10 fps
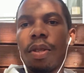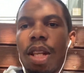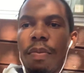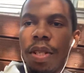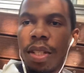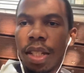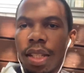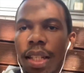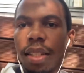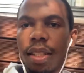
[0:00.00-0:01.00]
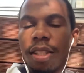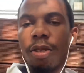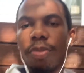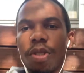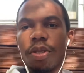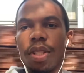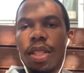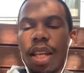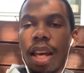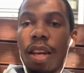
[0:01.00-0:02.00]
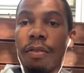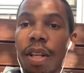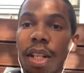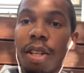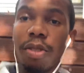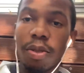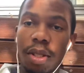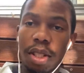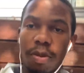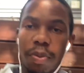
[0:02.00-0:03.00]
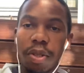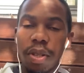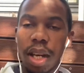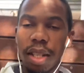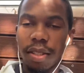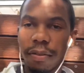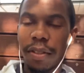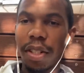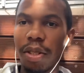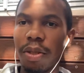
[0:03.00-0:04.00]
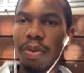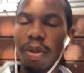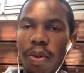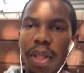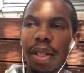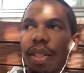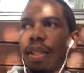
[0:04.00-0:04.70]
let me just take this opportunity I have right now to just bring you guys a video real quick.